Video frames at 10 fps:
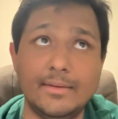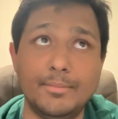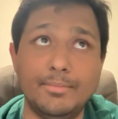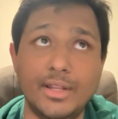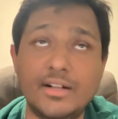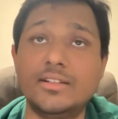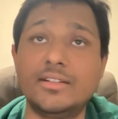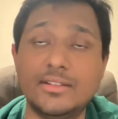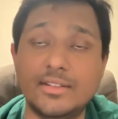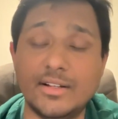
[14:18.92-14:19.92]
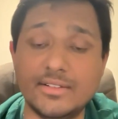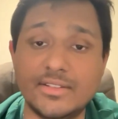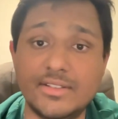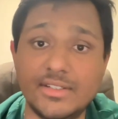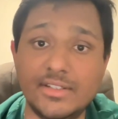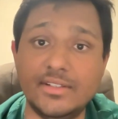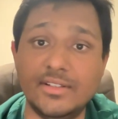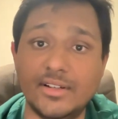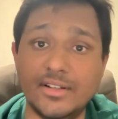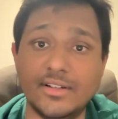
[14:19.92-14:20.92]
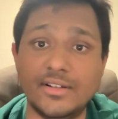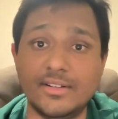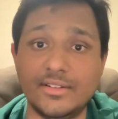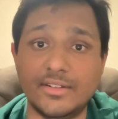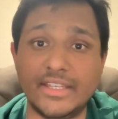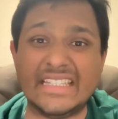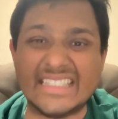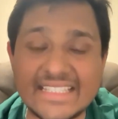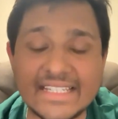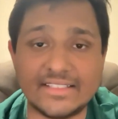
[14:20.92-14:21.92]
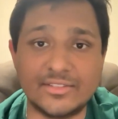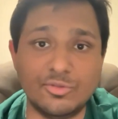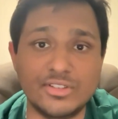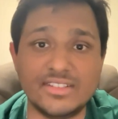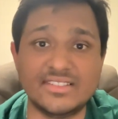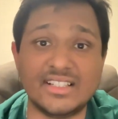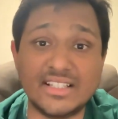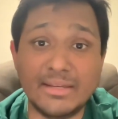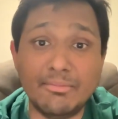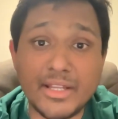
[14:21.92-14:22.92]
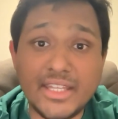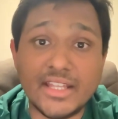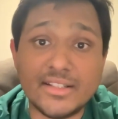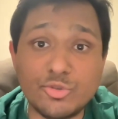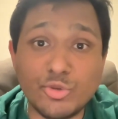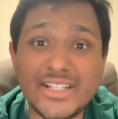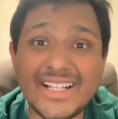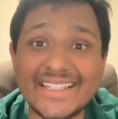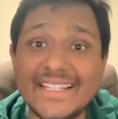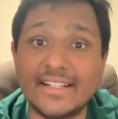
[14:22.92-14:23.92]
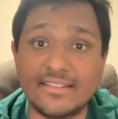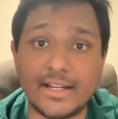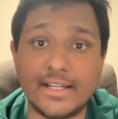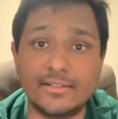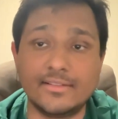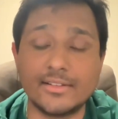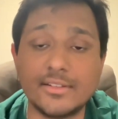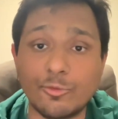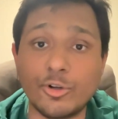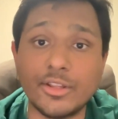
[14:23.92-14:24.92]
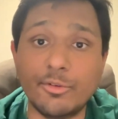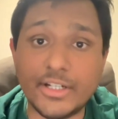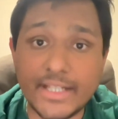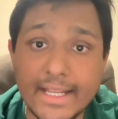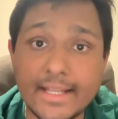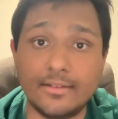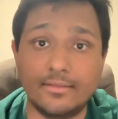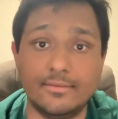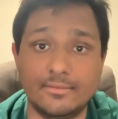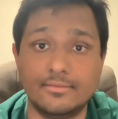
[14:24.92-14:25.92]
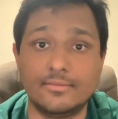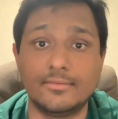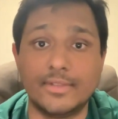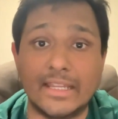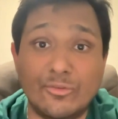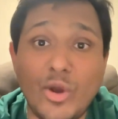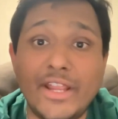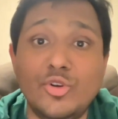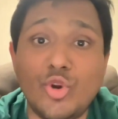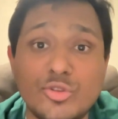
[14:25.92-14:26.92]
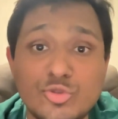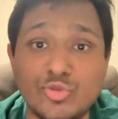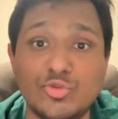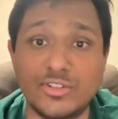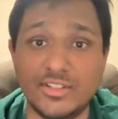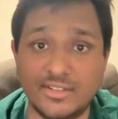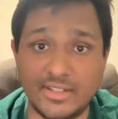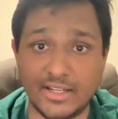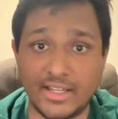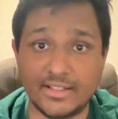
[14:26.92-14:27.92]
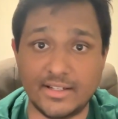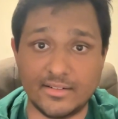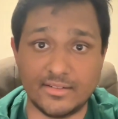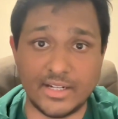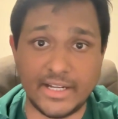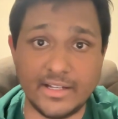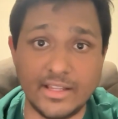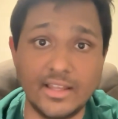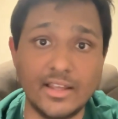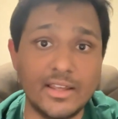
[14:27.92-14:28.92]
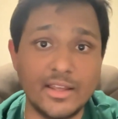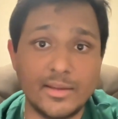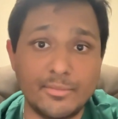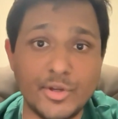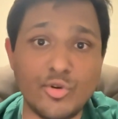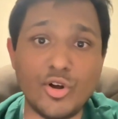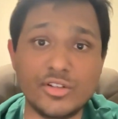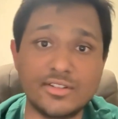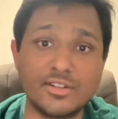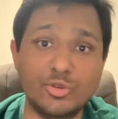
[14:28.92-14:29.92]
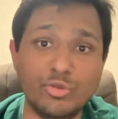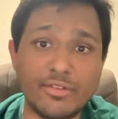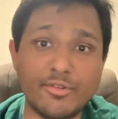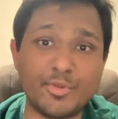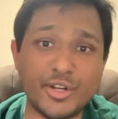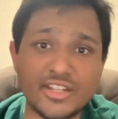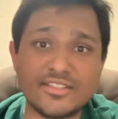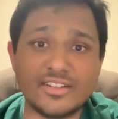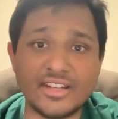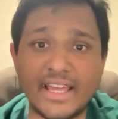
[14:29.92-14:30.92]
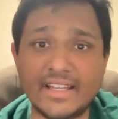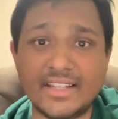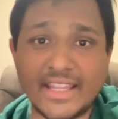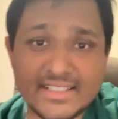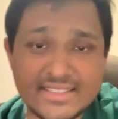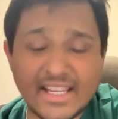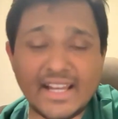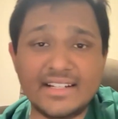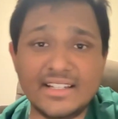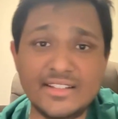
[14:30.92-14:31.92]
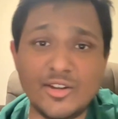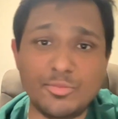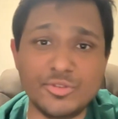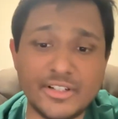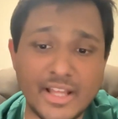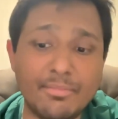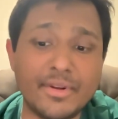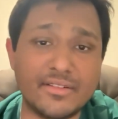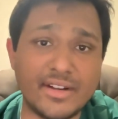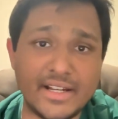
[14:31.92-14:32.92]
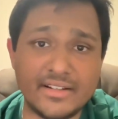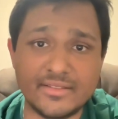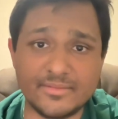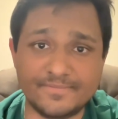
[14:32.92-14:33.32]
bloodthirsty insects who are just sucking money and doing nothing, right? This is what they will tell. And why not should she say like that, right? Because you gave a prediction and exactly the opposite happened, right?